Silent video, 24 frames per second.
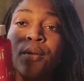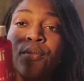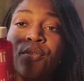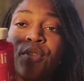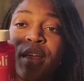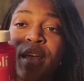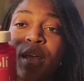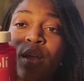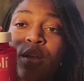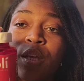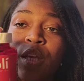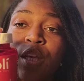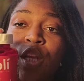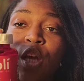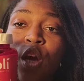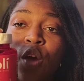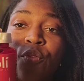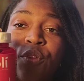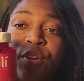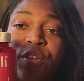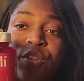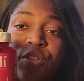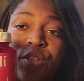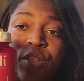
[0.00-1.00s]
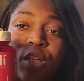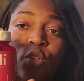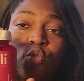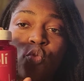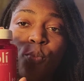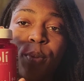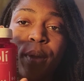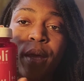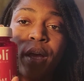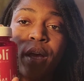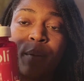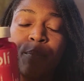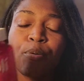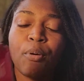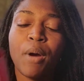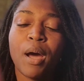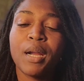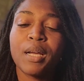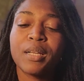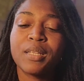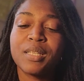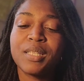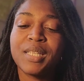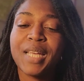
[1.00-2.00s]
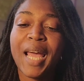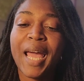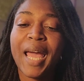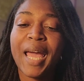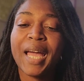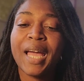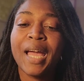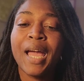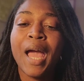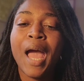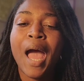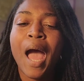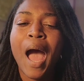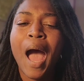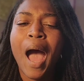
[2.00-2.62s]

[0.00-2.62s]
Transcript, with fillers: then, you know, this, this would be a good product to take.